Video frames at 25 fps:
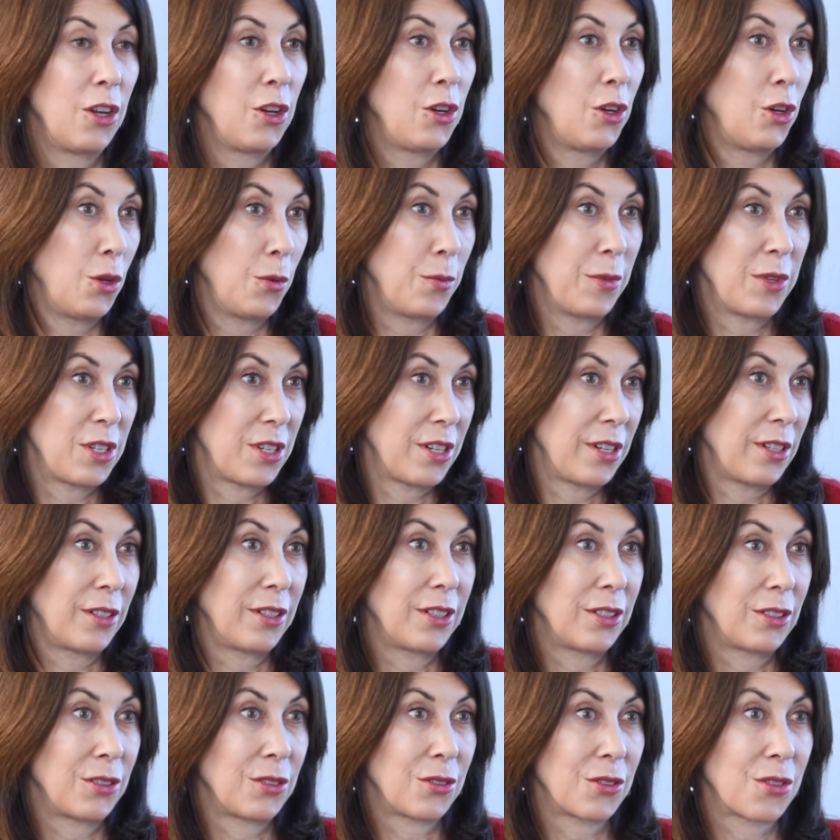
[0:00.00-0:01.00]
New
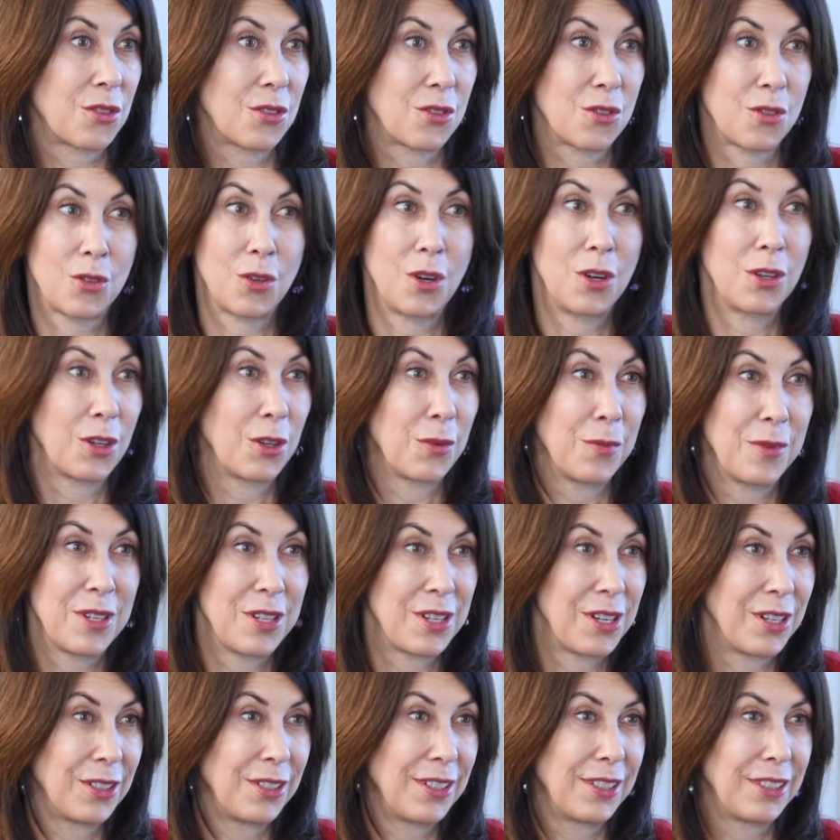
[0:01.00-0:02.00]
materials, stronger
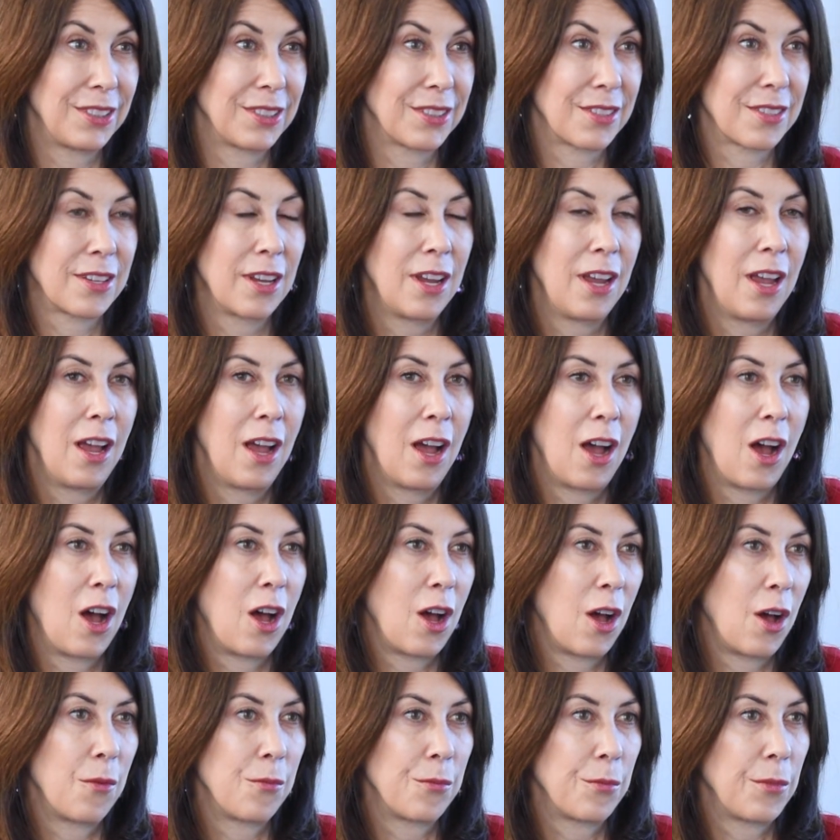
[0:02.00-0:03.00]
materials,
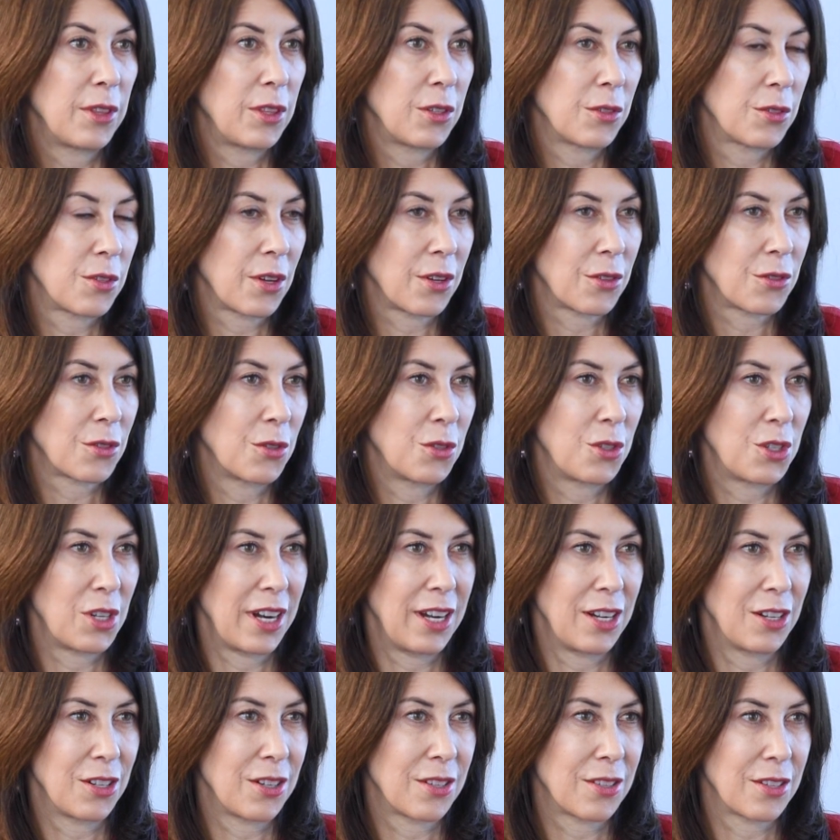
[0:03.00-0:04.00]
but there's also
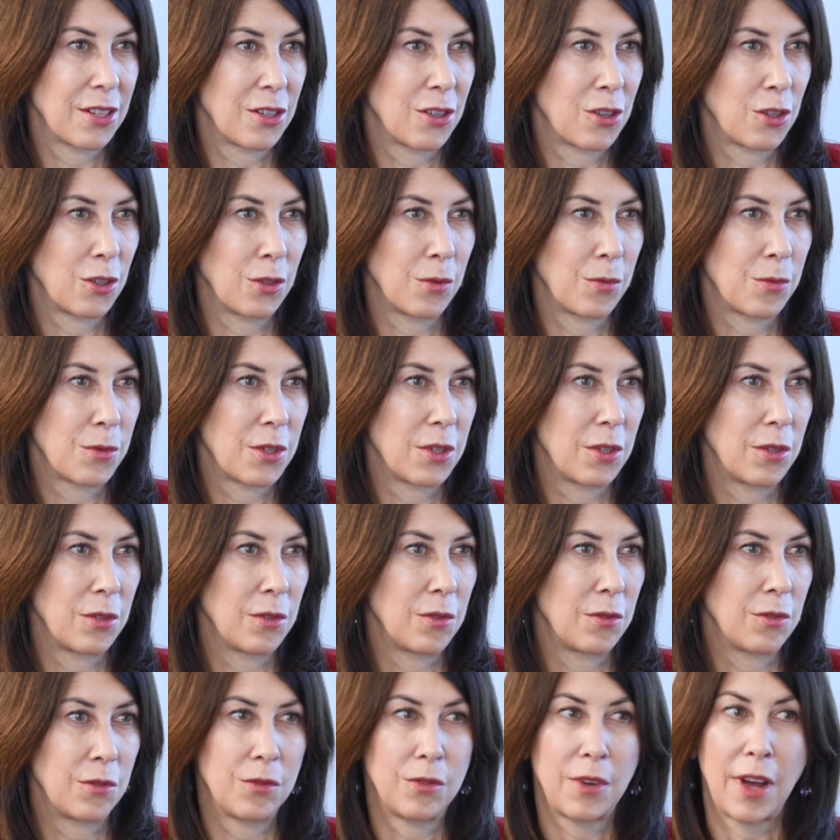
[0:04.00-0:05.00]
changes in terms
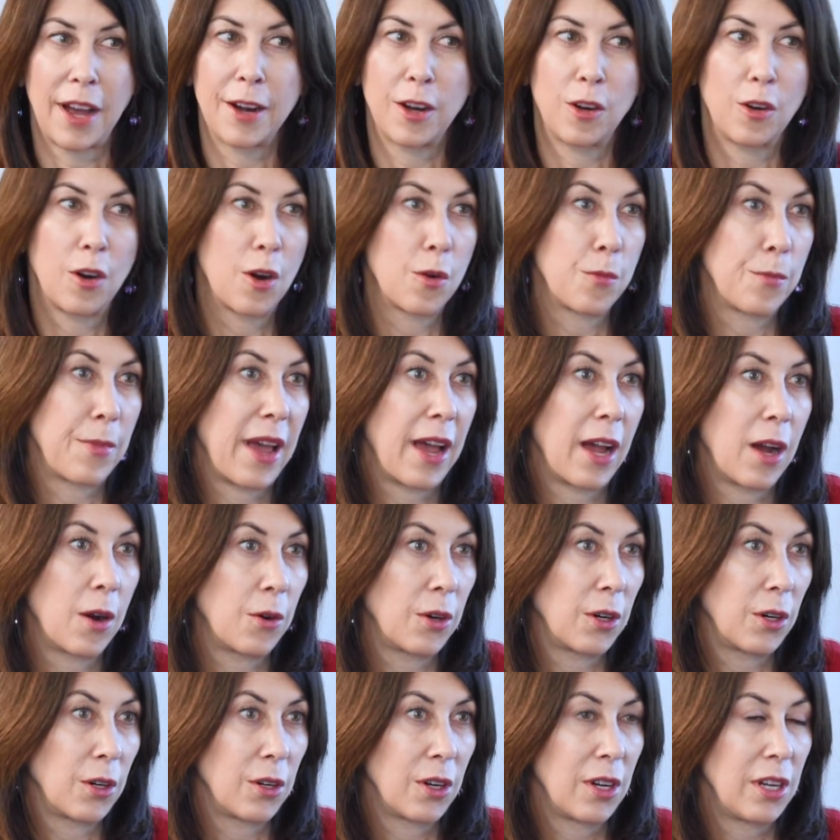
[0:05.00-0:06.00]
of firearm
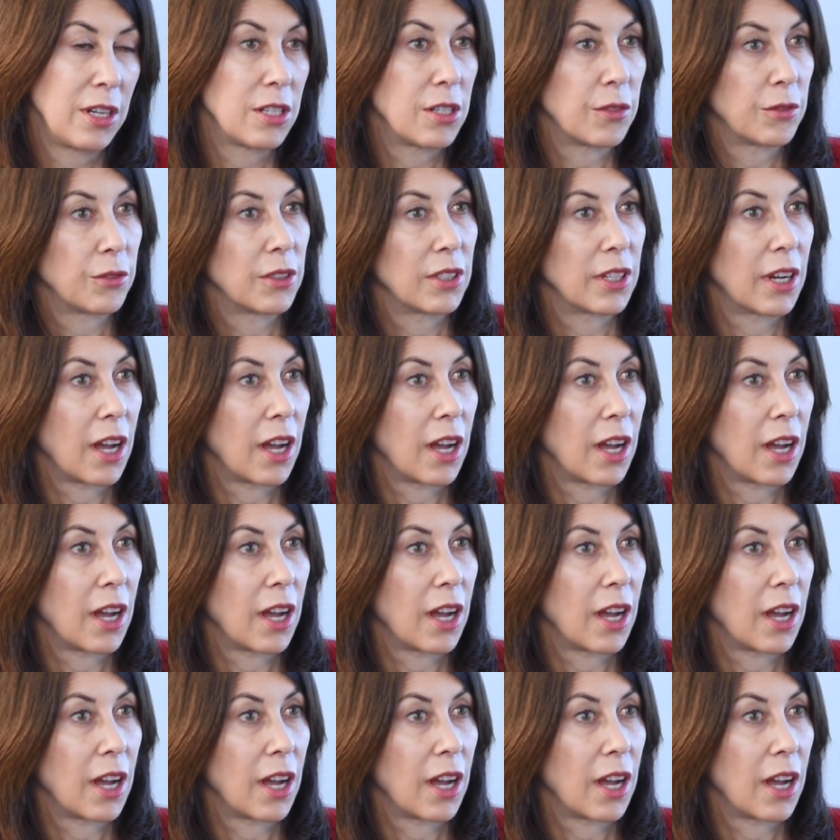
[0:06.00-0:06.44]
power, different